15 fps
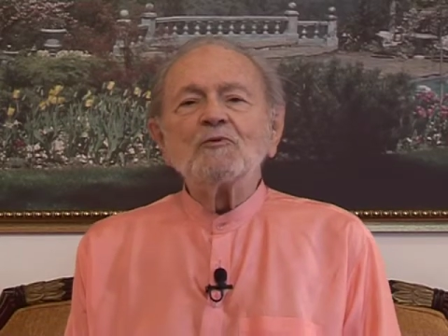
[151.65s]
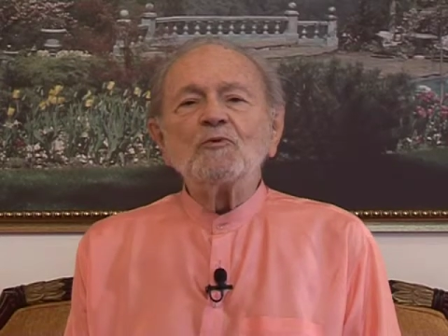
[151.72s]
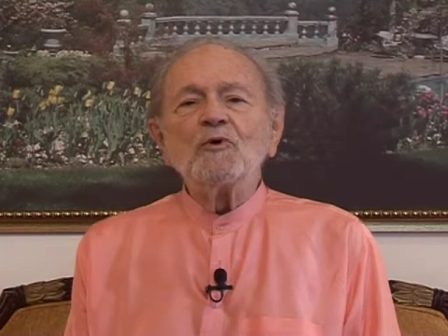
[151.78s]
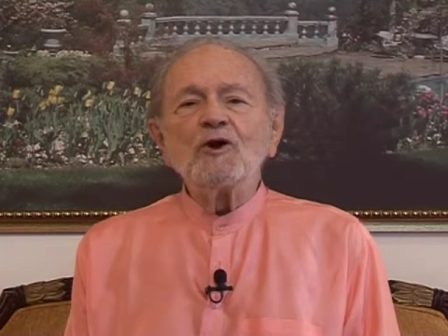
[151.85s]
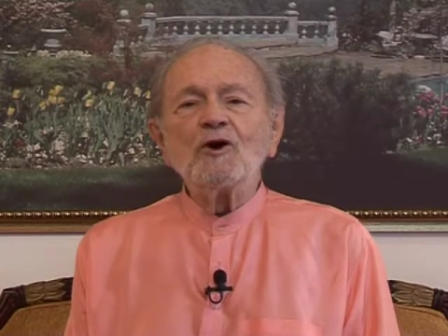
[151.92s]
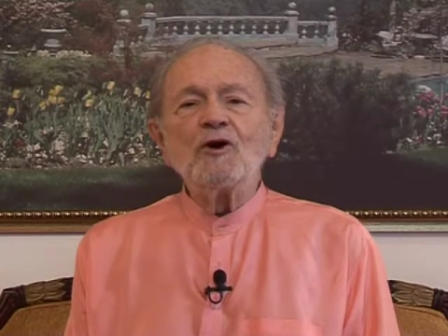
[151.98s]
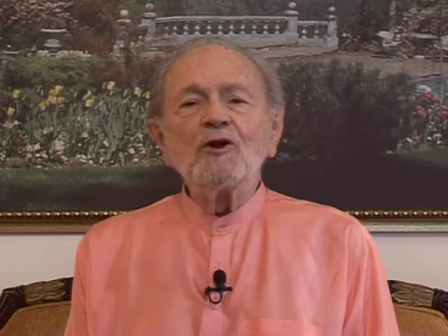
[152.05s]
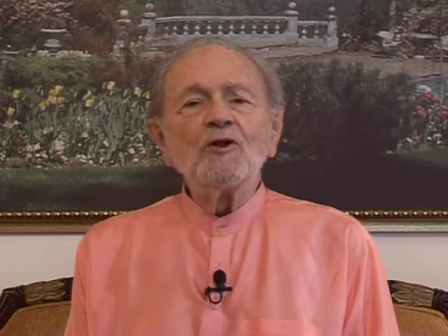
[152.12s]

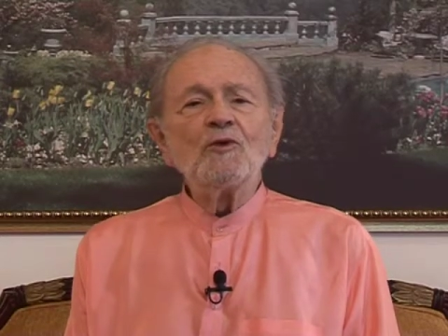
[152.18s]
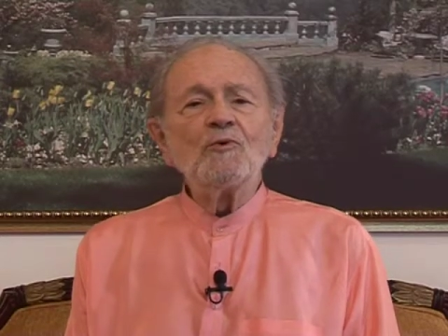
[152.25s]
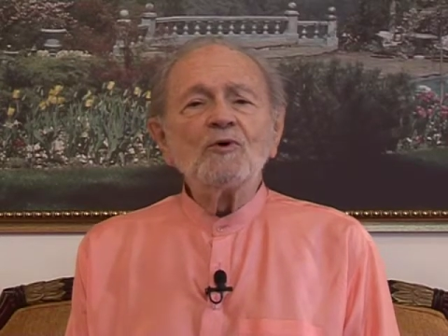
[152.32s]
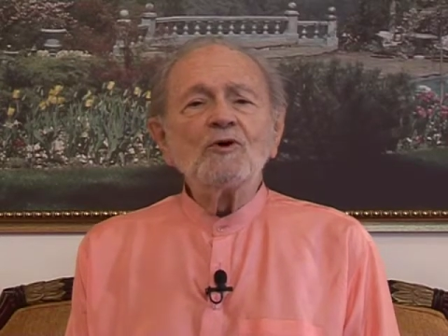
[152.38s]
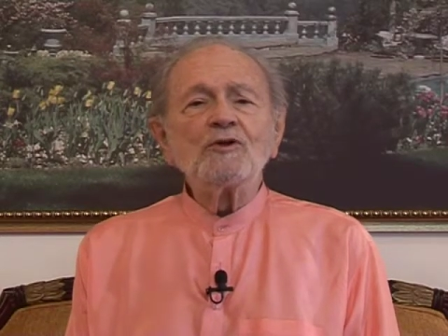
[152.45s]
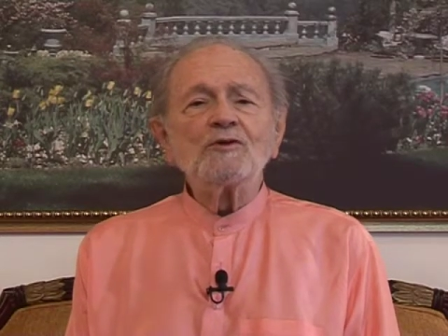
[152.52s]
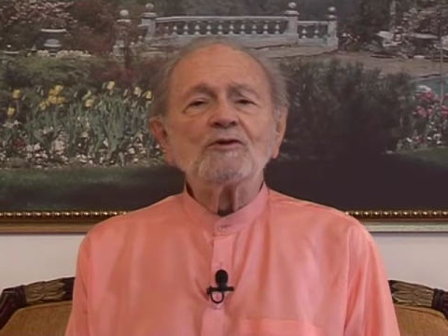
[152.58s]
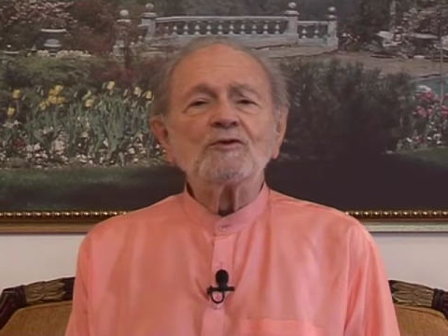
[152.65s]
We all
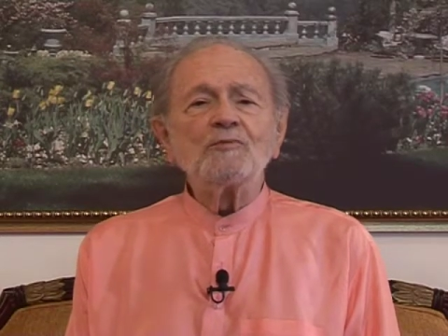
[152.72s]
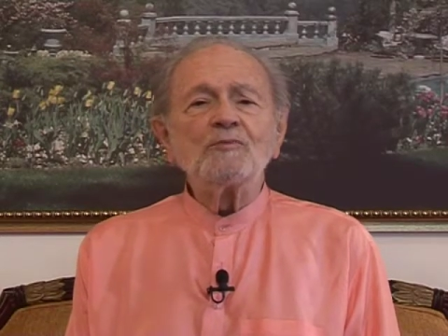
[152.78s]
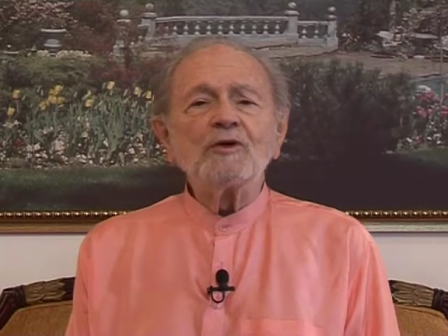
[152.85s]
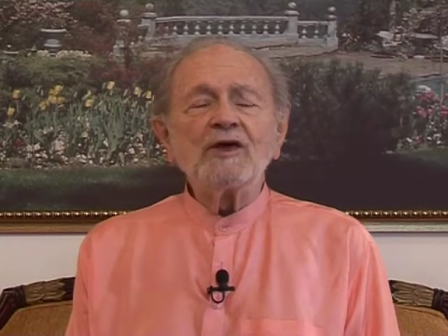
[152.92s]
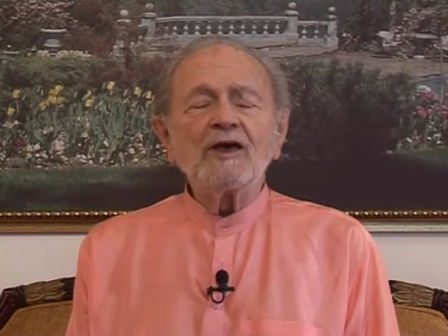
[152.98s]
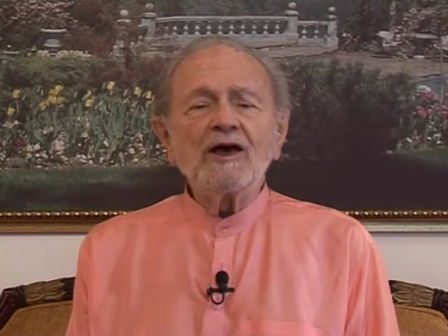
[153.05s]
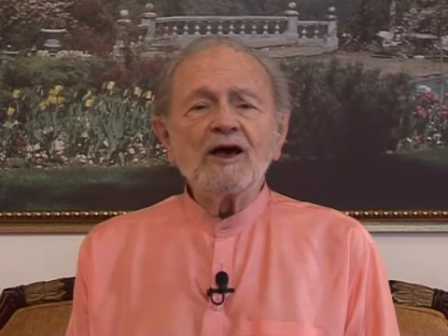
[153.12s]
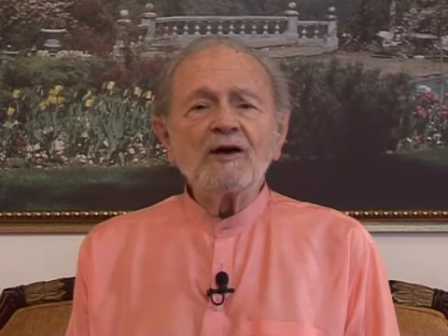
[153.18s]
want to
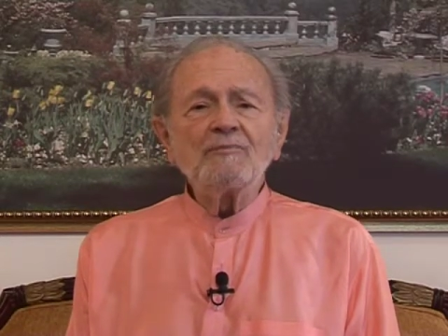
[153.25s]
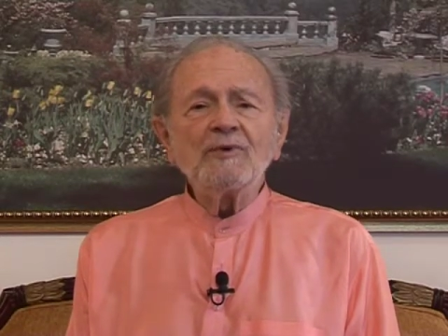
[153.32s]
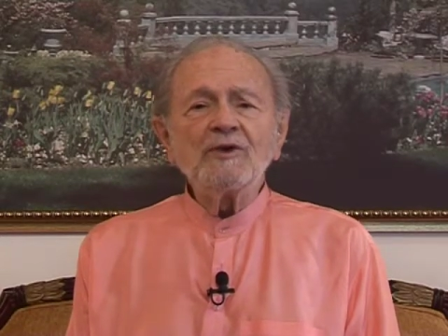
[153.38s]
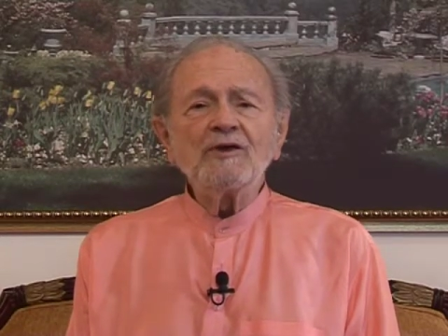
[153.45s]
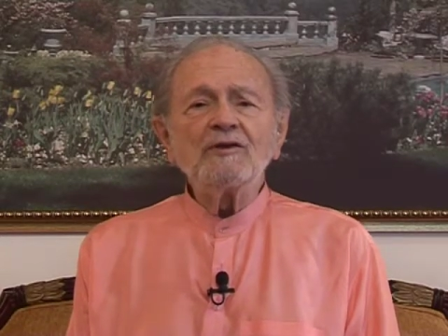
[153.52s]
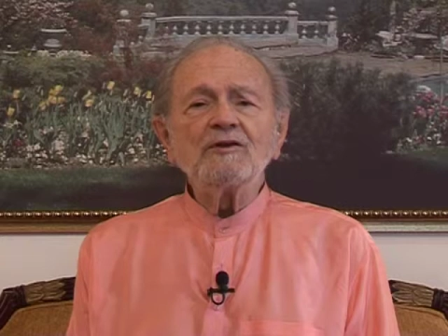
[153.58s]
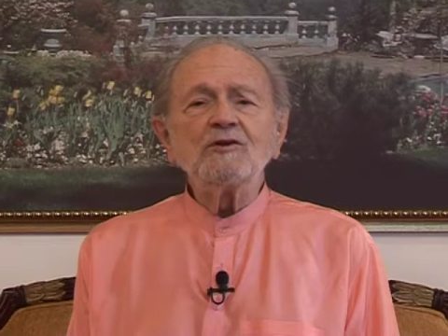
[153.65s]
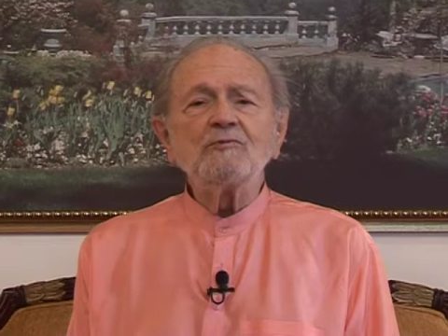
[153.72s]
be
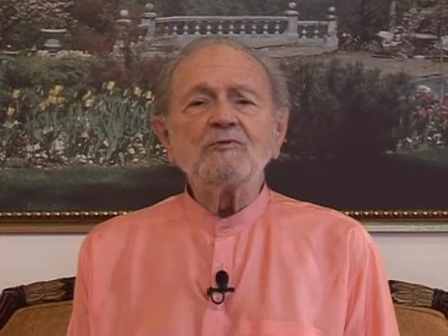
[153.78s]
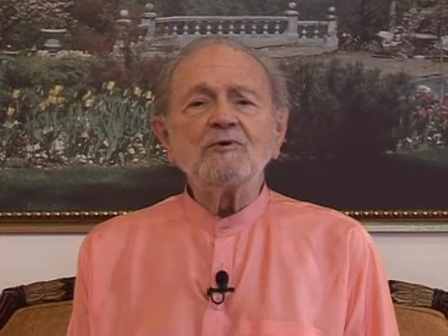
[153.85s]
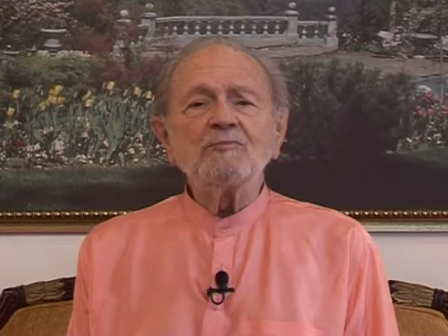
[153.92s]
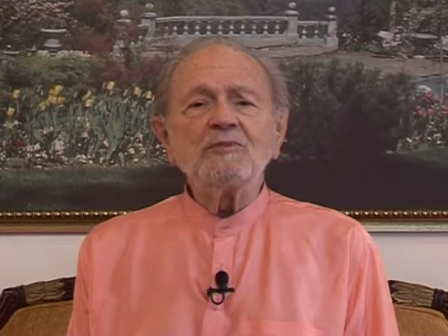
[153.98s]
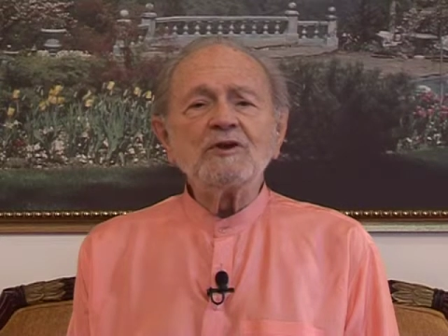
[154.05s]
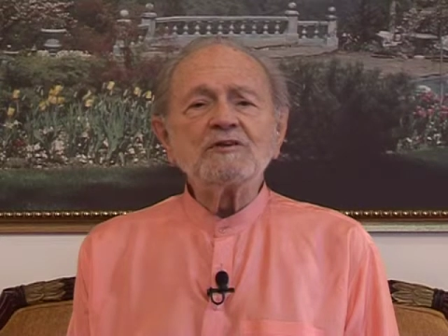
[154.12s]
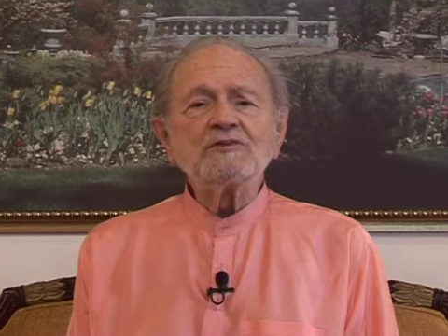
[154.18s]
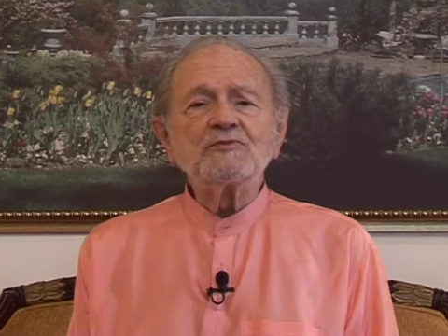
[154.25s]
happy, to be
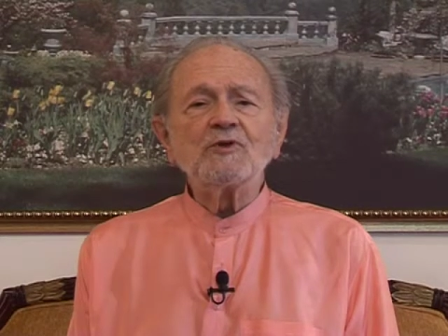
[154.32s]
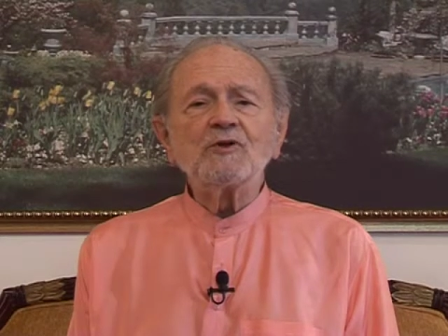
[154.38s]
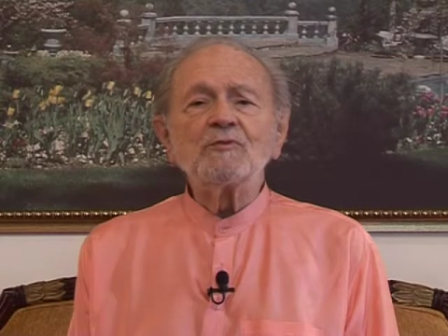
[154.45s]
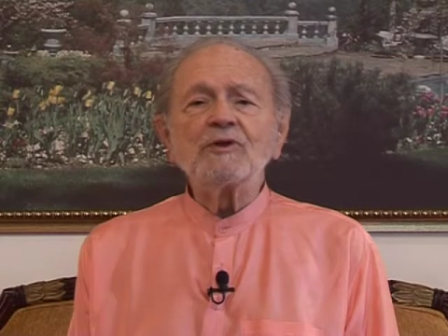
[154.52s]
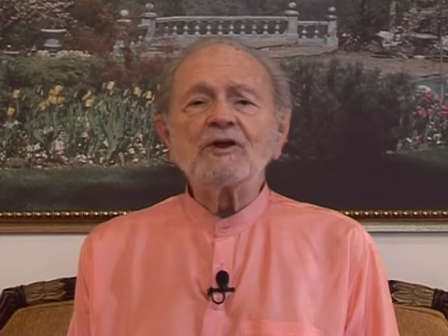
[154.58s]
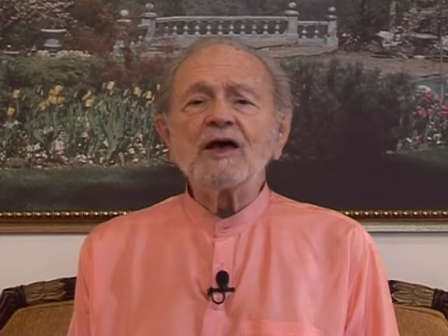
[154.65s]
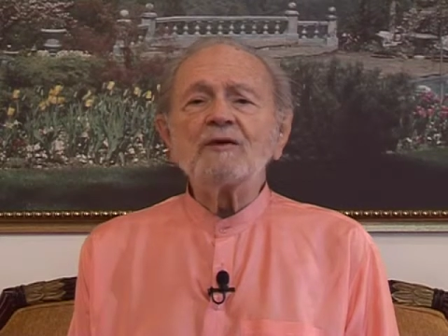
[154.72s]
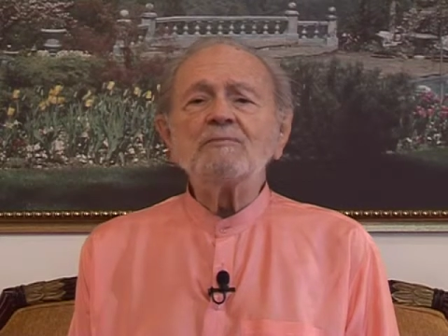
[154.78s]
peaceful,
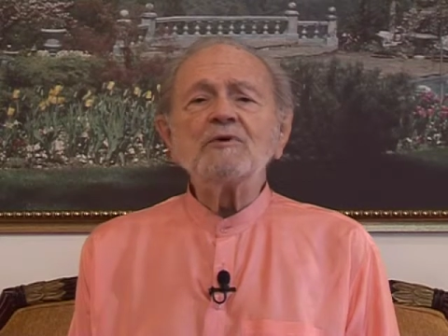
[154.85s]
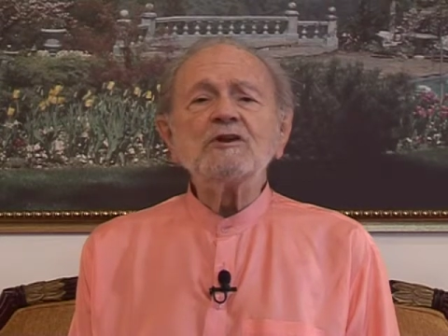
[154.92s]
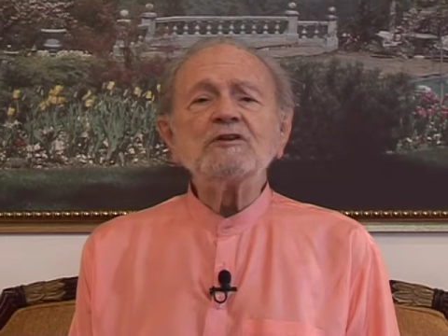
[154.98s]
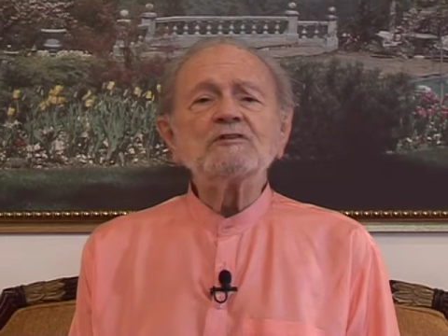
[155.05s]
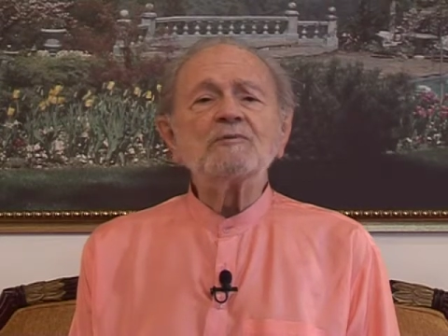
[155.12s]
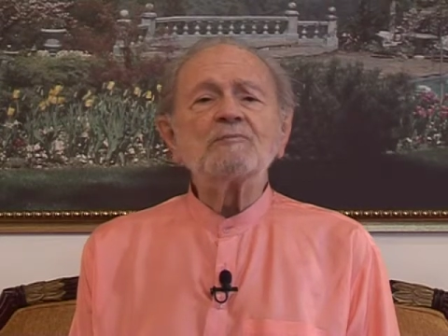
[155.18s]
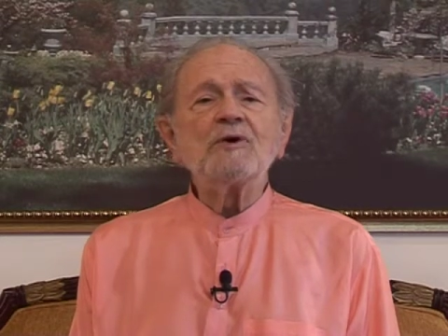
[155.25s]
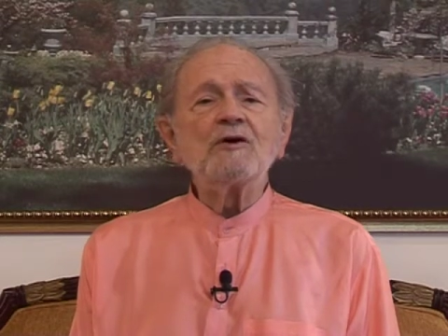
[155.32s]
but
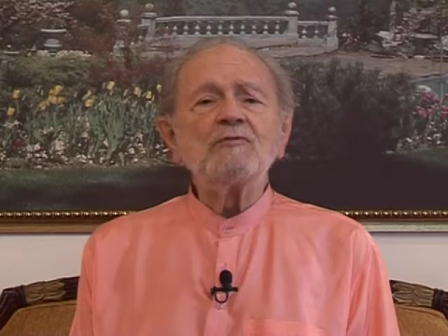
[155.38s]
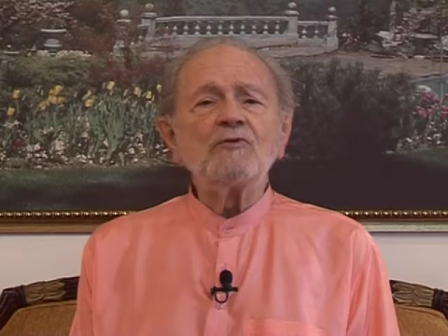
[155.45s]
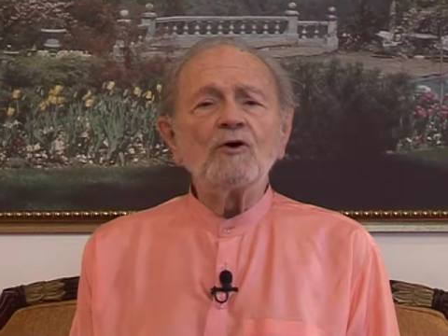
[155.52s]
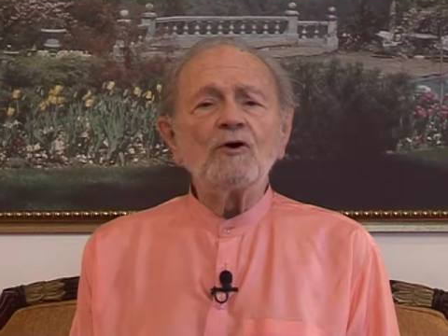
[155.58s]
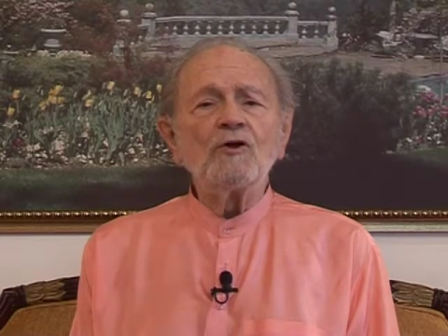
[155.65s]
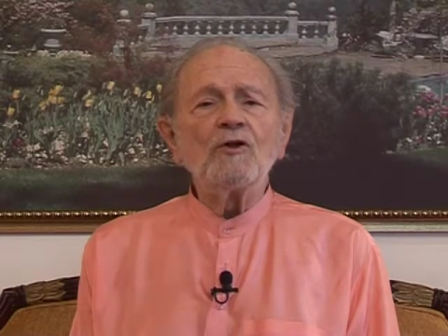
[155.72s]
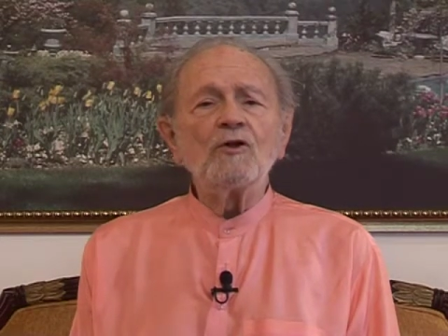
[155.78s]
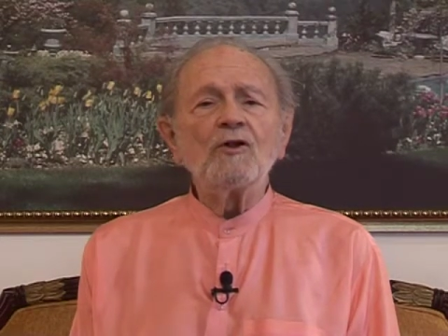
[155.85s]
happiness above
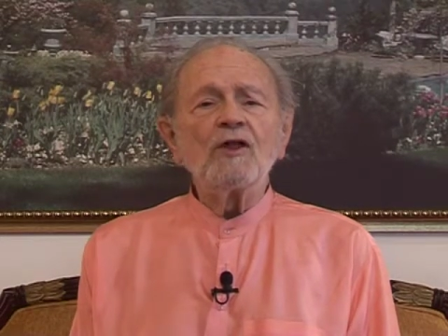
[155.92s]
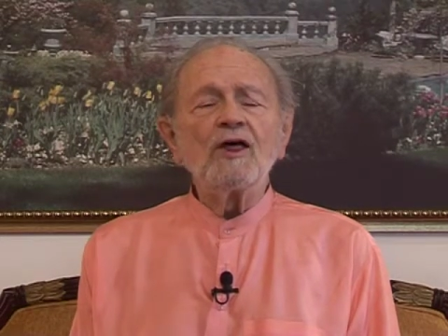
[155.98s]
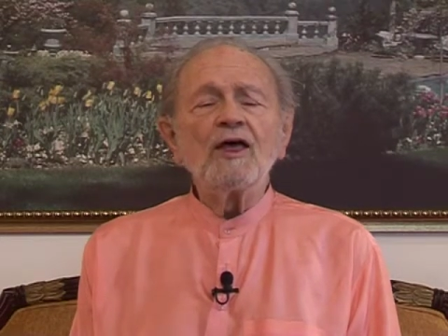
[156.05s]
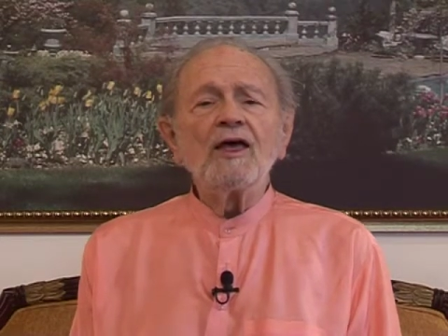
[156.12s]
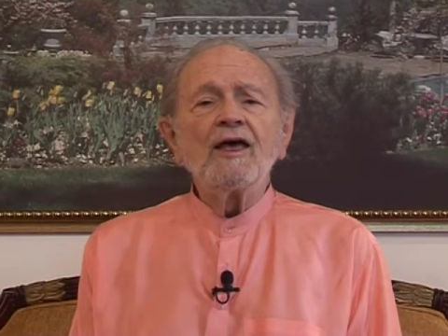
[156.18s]
all.